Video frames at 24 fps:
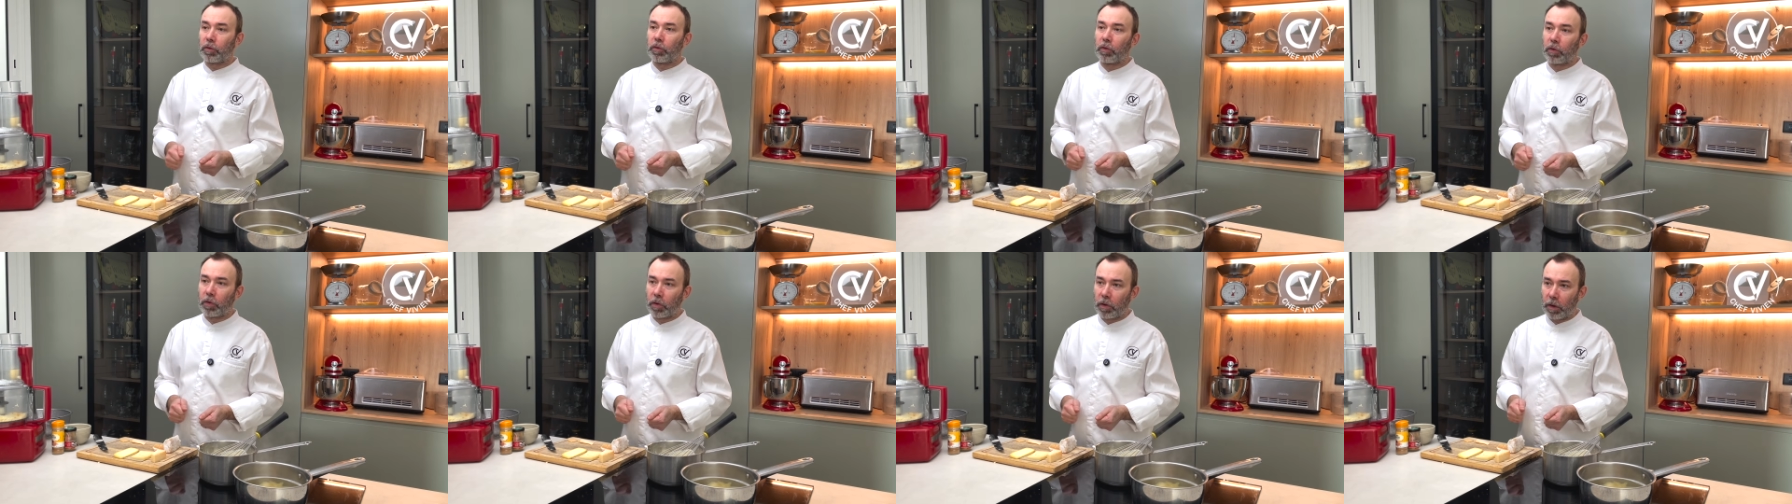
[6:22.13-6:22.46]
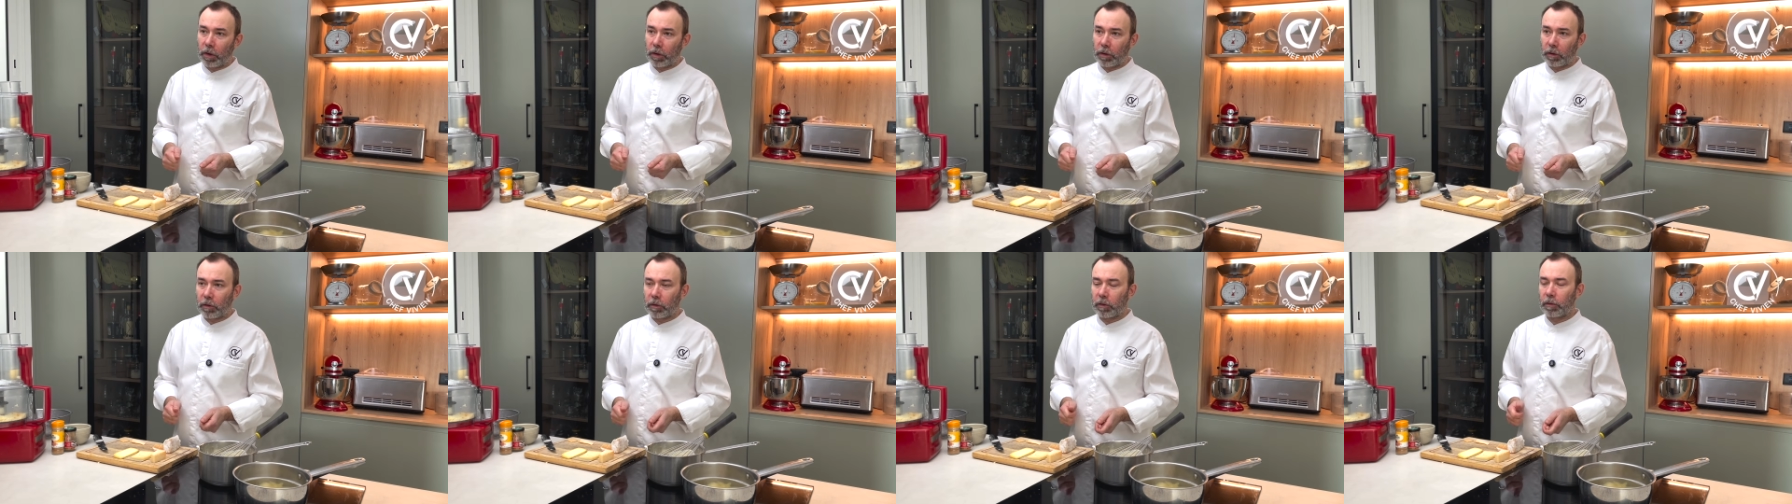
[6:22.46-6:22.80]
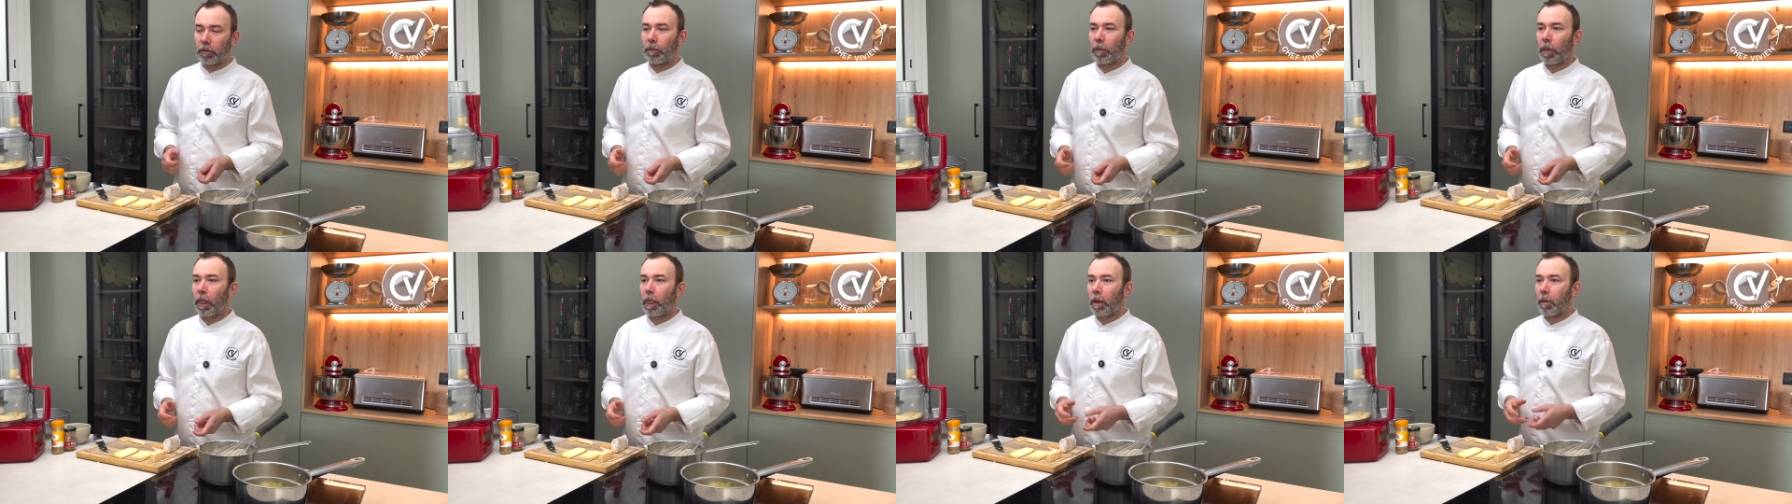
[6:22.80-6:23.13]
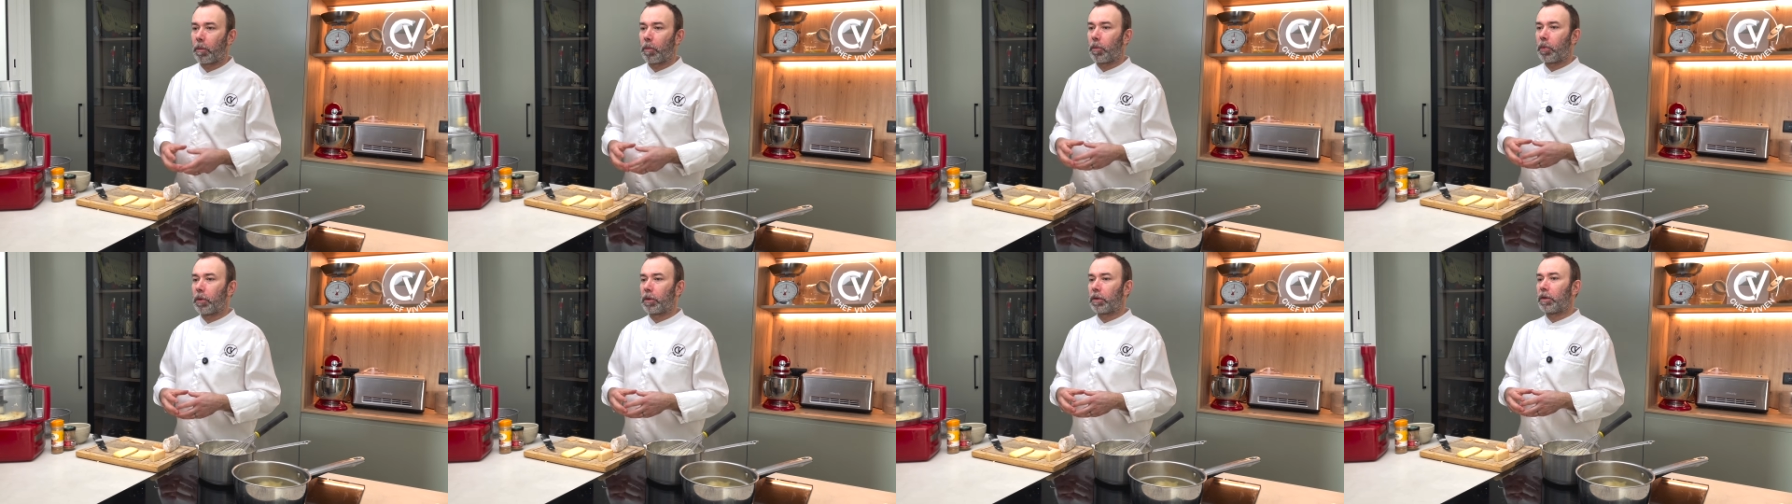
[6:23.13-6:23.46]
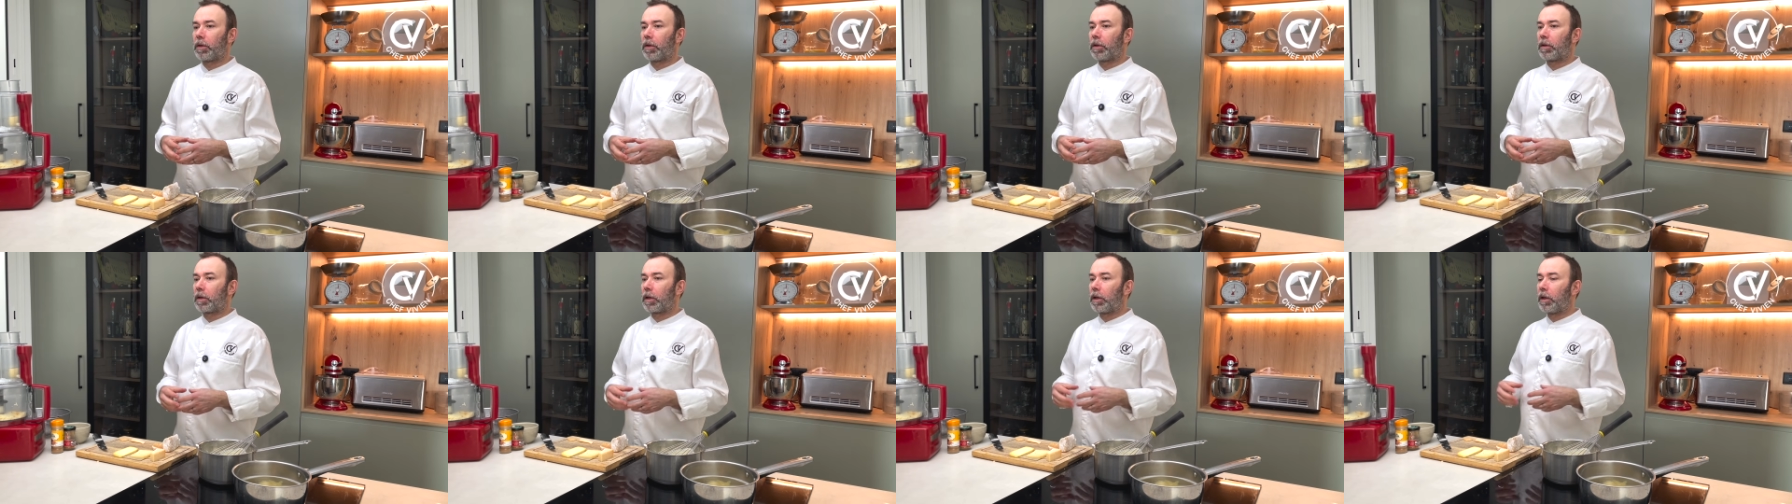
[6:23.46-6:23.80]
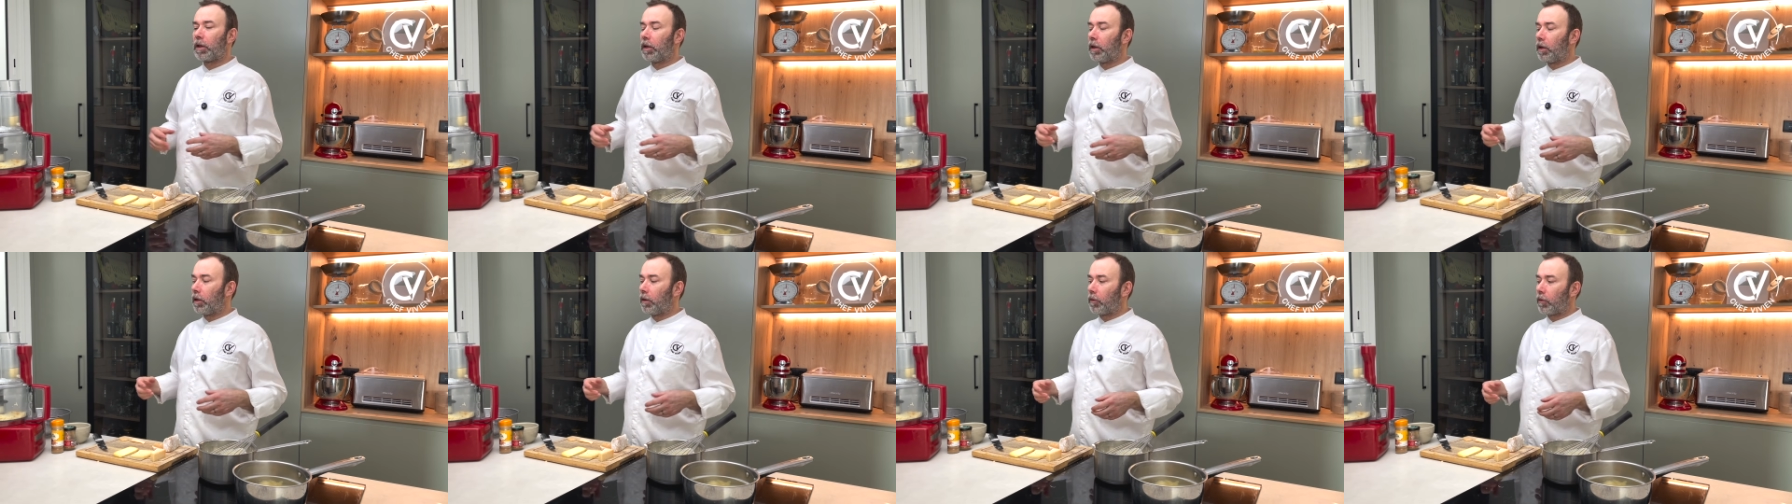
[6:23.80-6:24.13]
to cut, but it
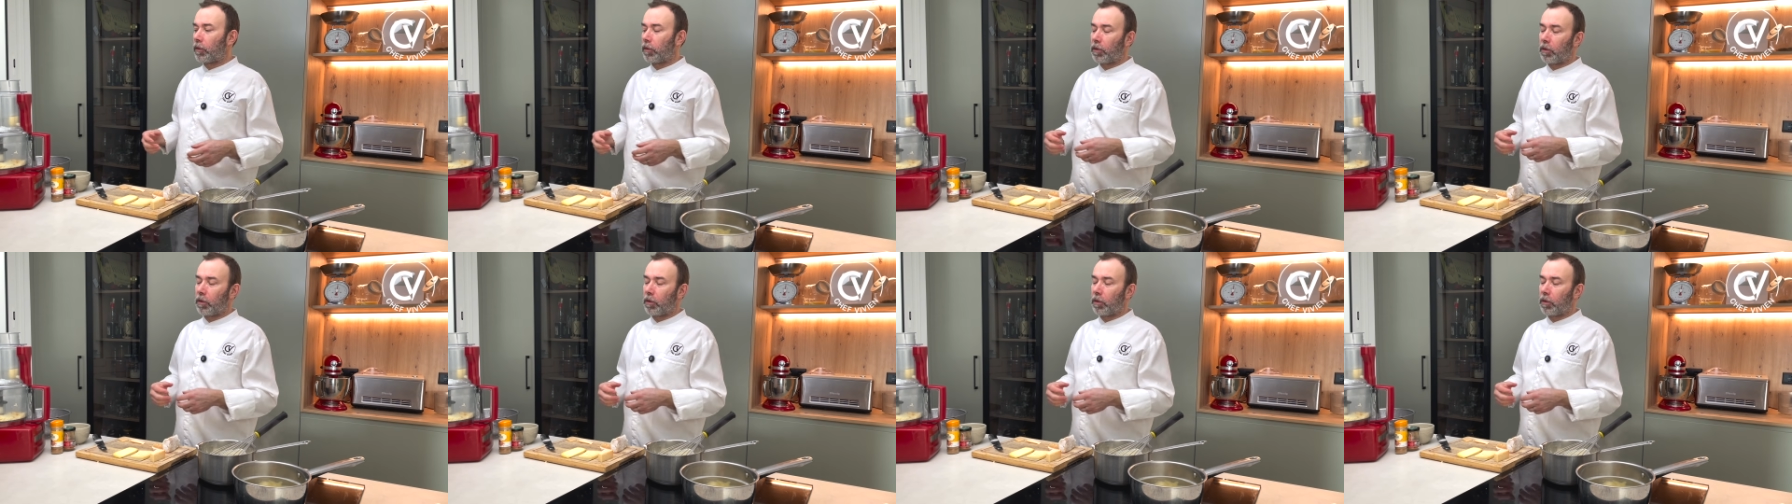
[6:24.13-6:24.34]
gives